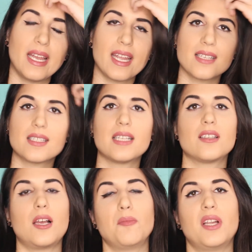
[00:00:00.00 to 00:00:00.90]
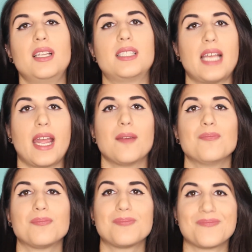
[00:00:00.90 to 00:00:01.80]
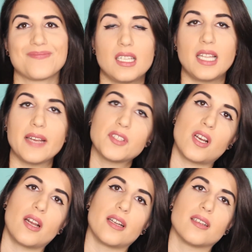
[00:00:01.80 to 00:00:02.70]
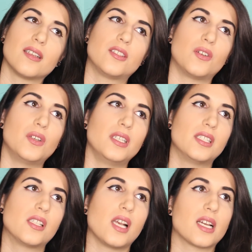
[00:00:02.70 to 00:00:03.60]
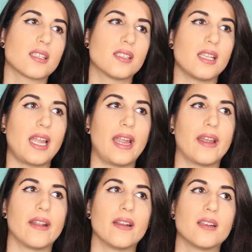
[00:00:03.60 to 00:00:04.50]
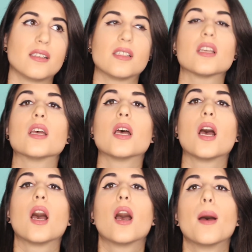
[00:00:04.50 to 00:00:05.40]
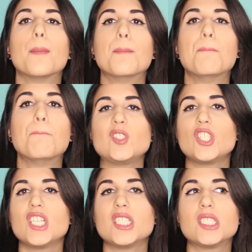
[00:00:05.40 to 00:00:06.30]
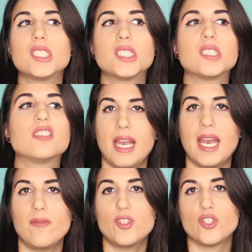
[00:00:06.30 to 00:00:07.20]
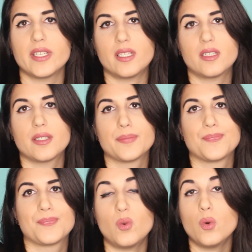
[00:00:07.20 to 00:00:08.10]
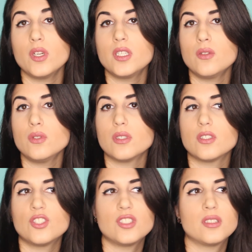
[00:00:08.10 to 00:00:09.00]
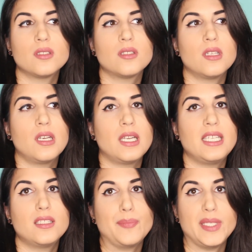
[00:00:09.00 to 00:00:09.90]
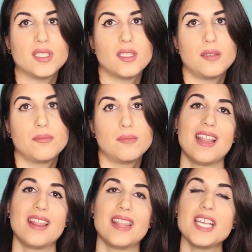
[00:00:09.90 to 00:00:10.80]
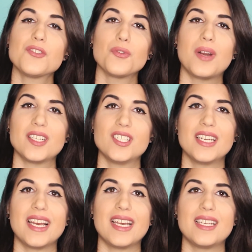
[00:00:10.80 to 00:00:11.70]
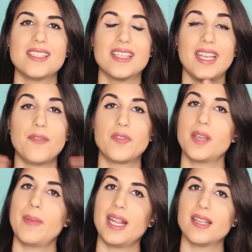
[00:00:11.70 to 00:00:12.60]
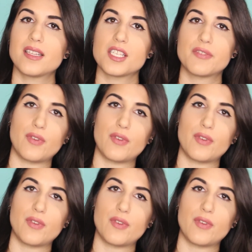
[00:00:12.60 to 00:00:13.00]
I guess that's all I'm gonna say. Life's hard, adulthood sucks, and just have a drink. Or don't, just eat some pizza. Thanks for watching, guys. If you made it this